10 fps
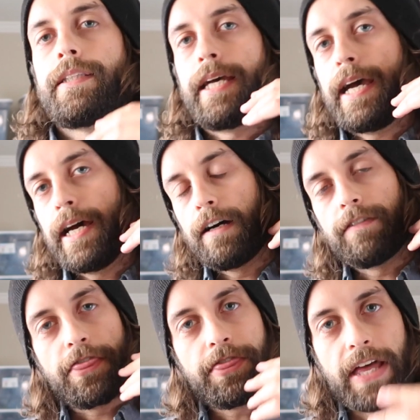they
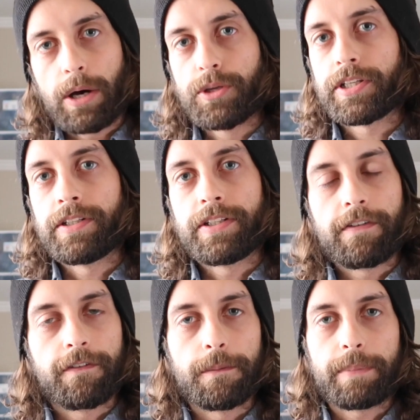have a thousand
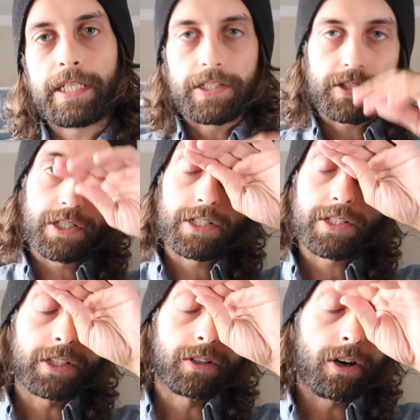different
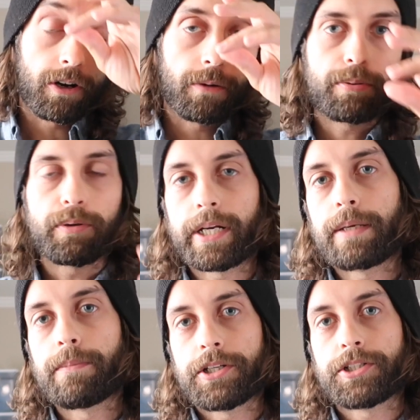pieces that are all
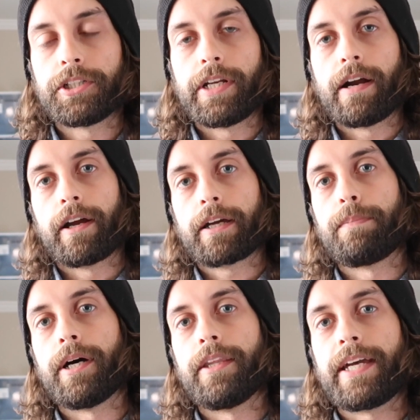pretty much generic,
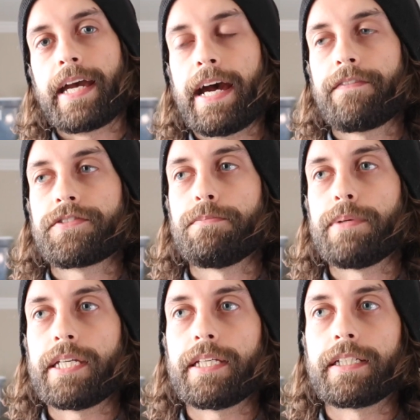but they have to
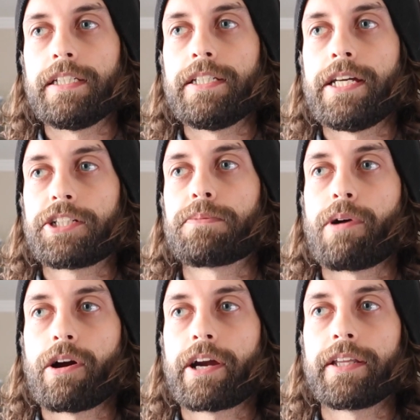be niche
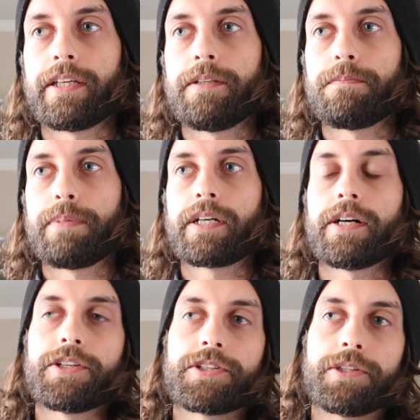marketed
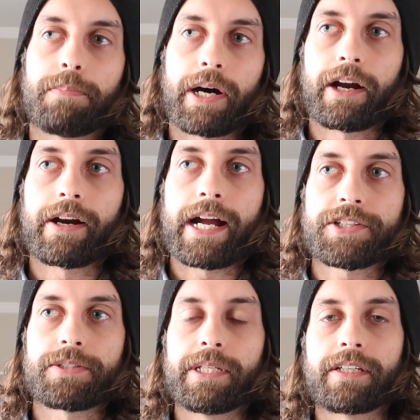because the buyer
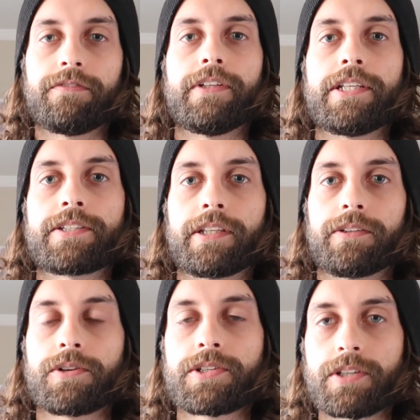has to be convinced that
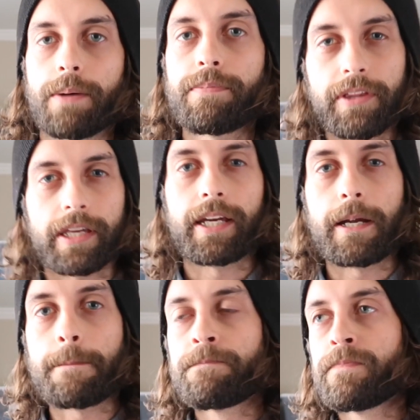there's
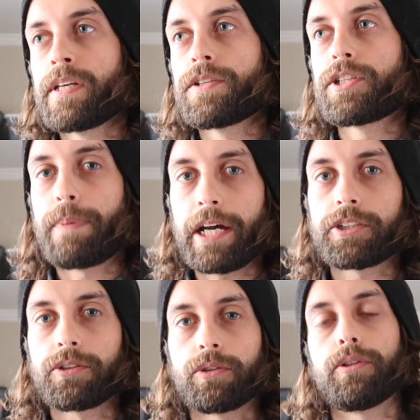something
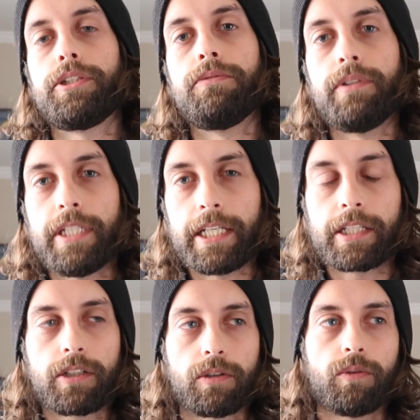special or
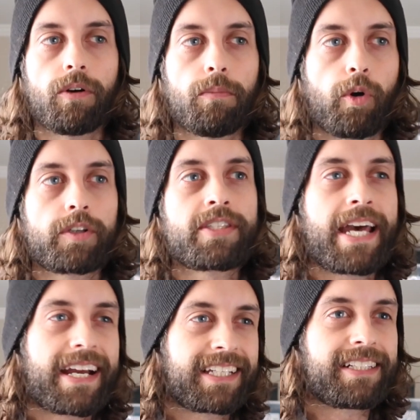unique or more
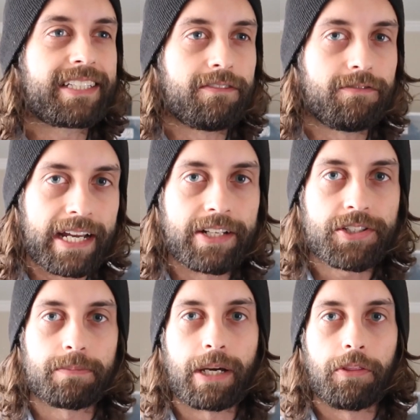technically
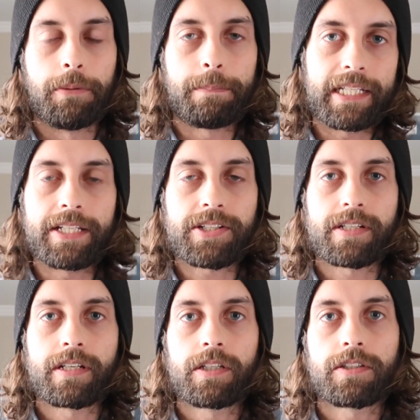advanced about the
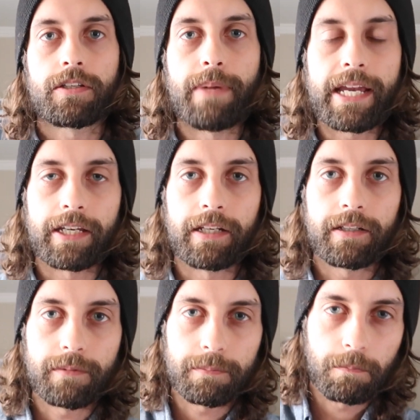piece to make it
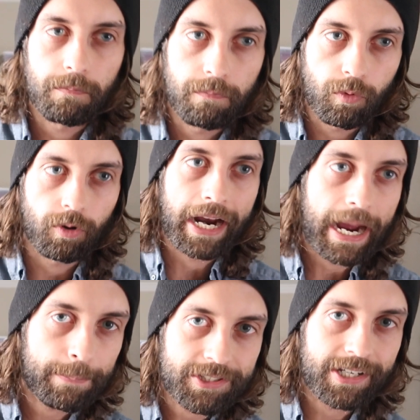more
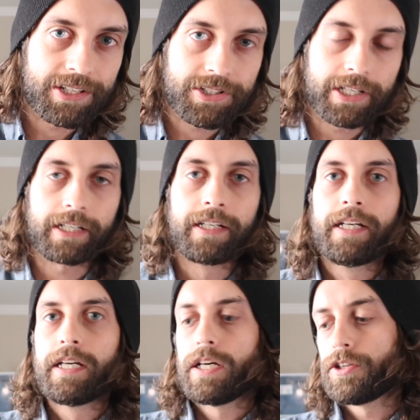appetizing.
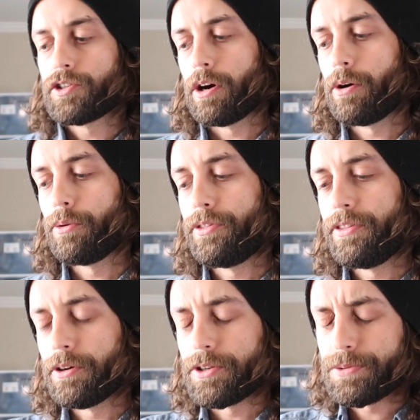So
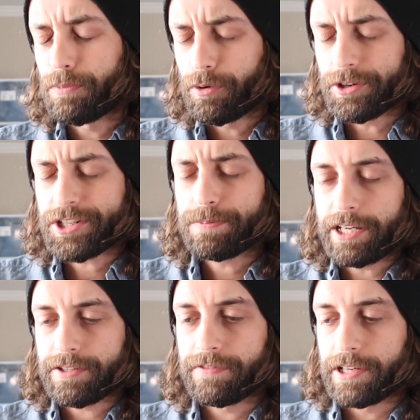there's more
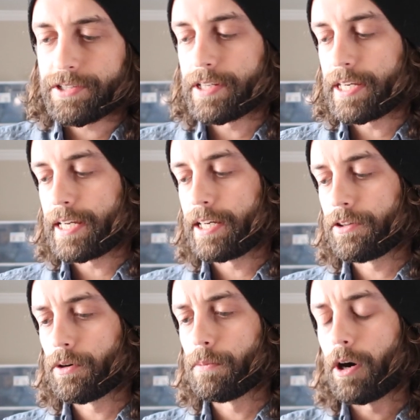specificity
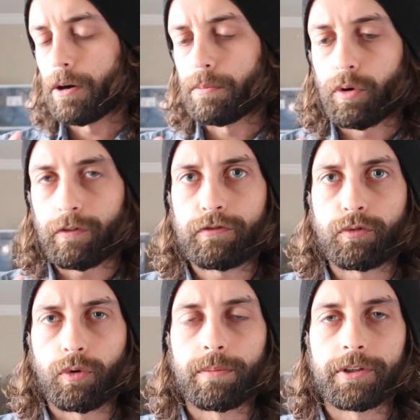and there are more
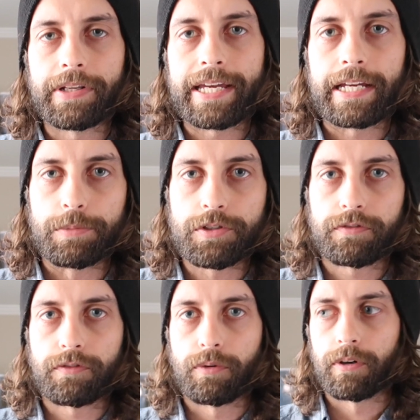formal names
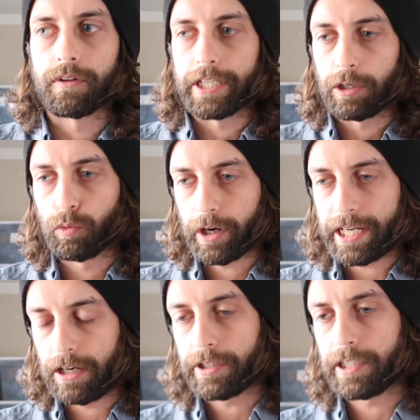for like
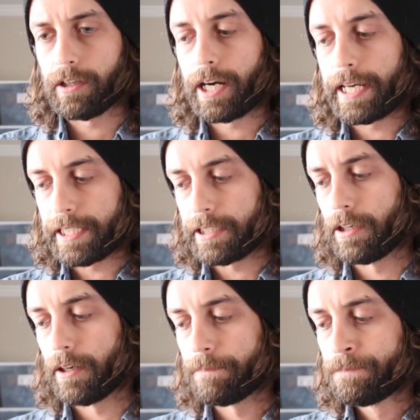workout gear, hiking
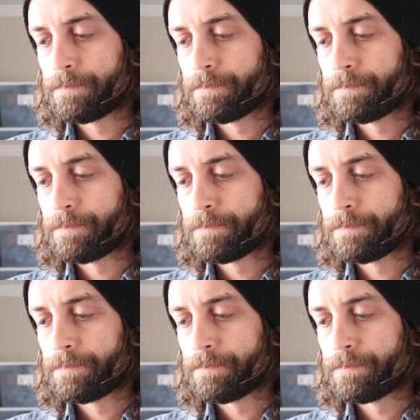gear,